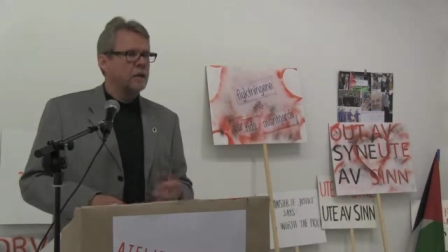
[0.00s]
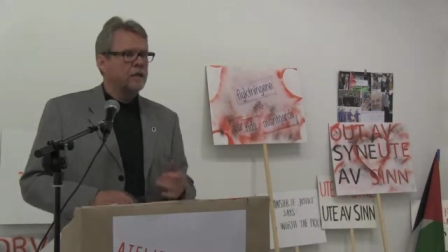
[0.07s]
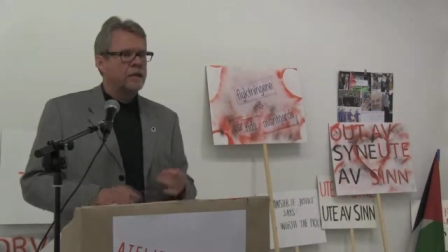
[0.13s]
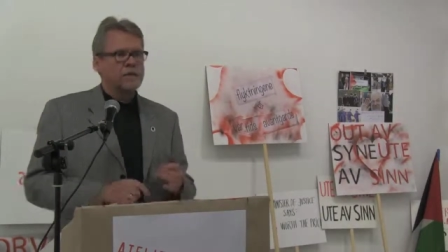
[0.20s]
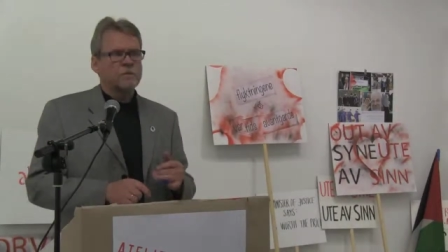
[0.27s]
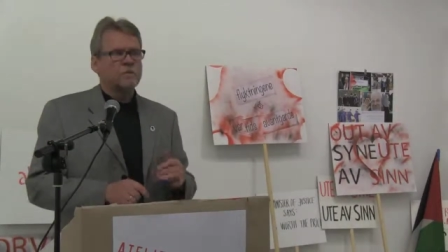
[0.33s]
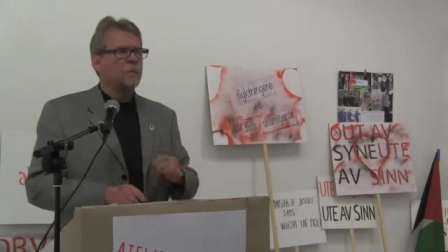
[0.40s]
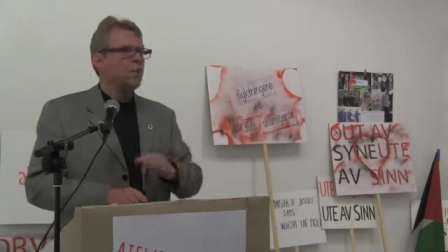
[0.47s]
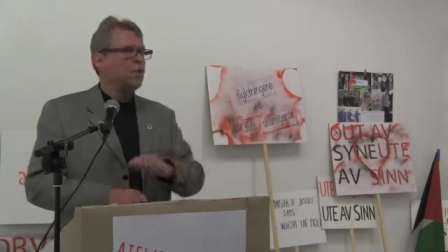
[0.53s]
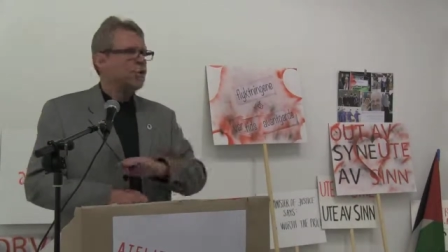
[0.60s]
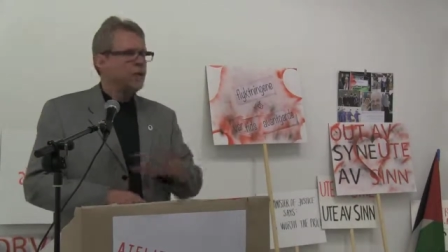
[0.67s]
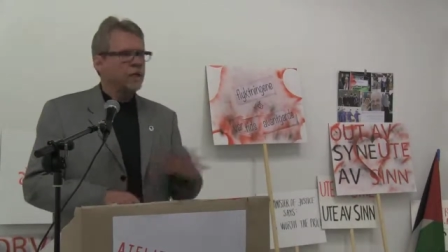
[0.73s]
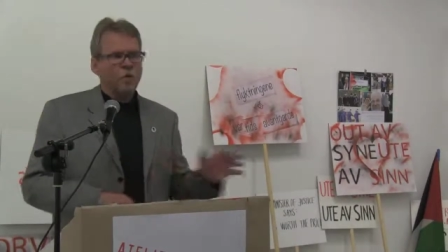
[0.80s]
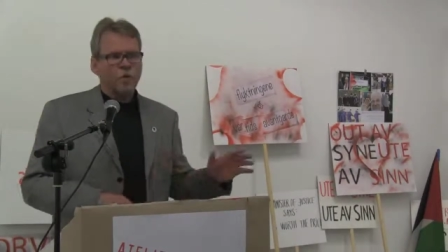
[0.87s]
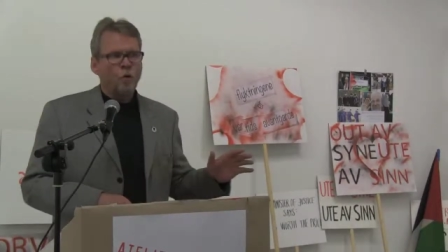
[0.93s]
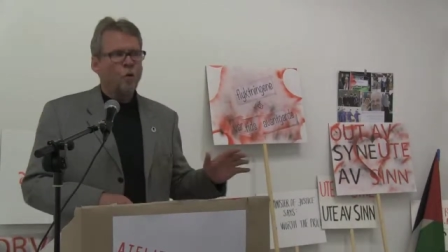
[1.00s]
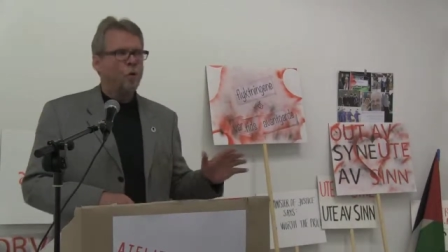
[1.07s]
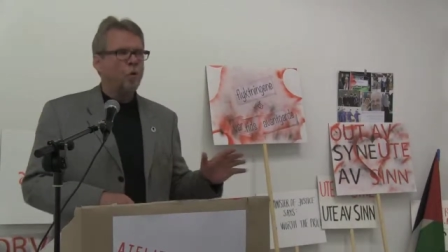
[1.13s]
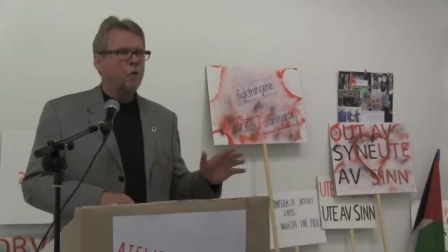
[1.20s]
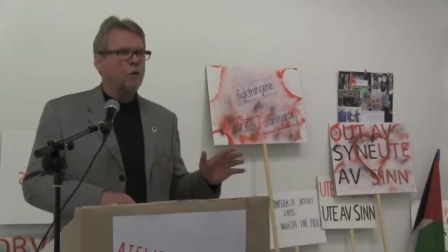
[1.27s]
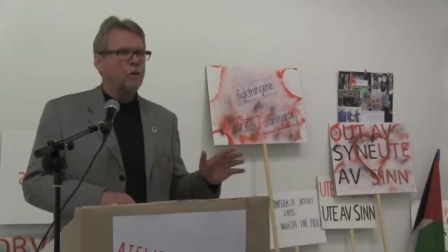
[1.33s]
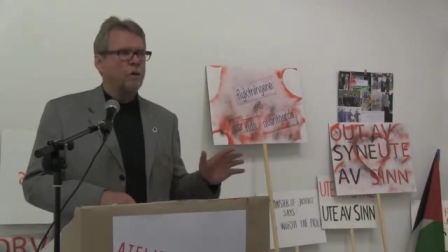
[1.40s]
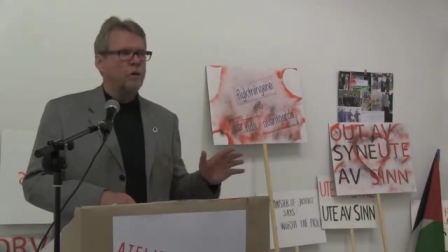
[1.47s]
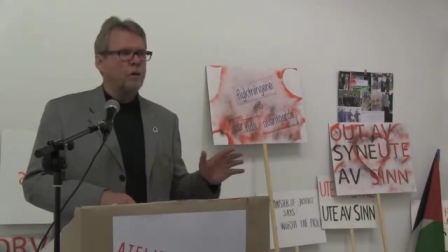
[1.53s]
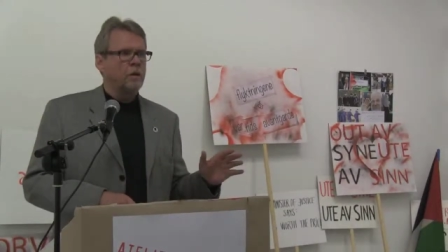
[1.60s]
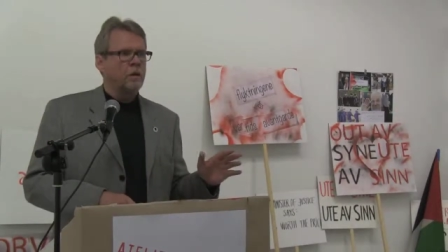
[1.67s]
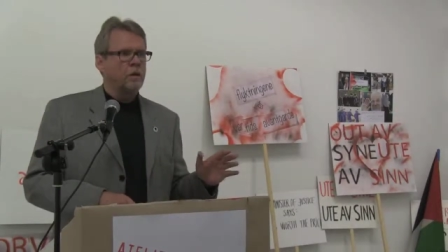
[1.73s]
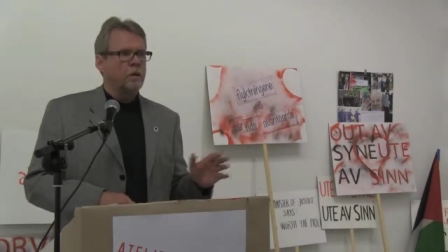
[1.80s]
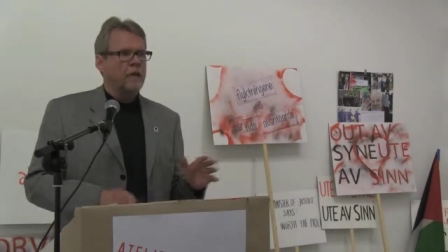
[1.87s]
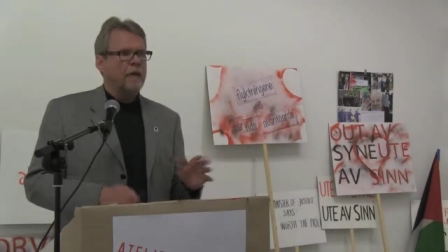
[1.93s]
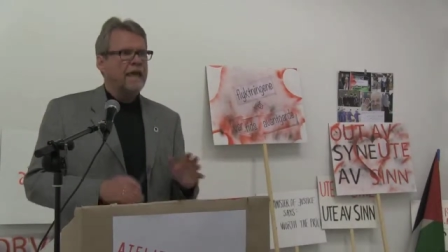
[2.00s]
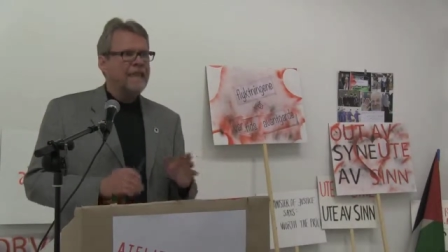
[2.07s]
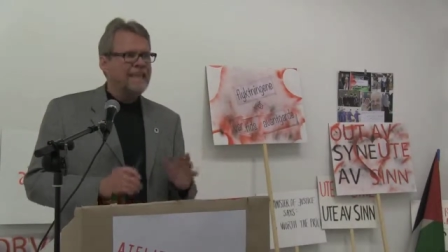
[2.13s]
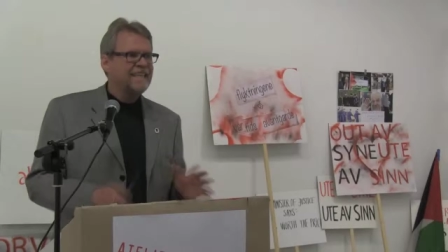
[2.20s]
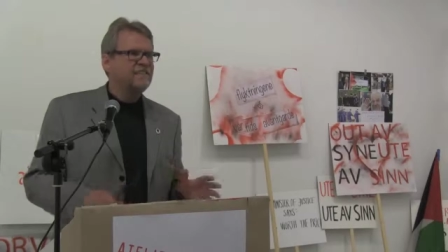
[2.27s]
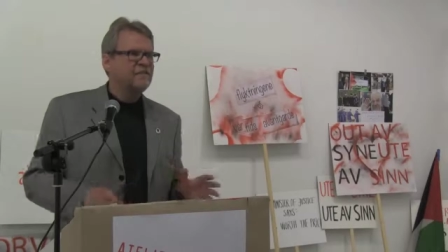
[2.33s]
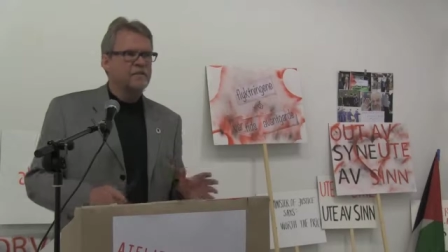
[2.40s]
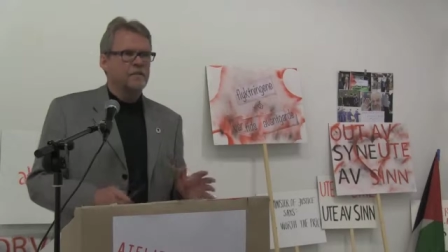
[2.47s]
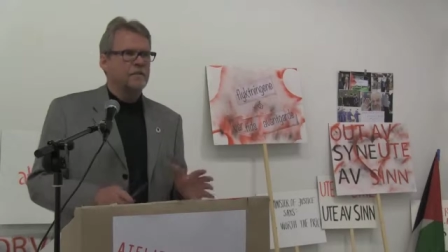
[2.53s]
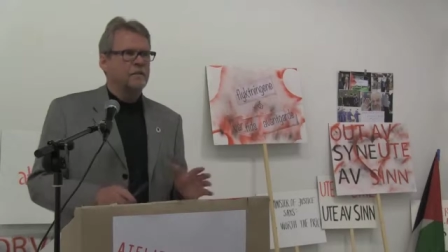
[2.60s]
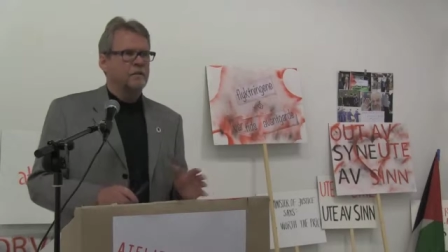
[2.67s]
That's more than all aid.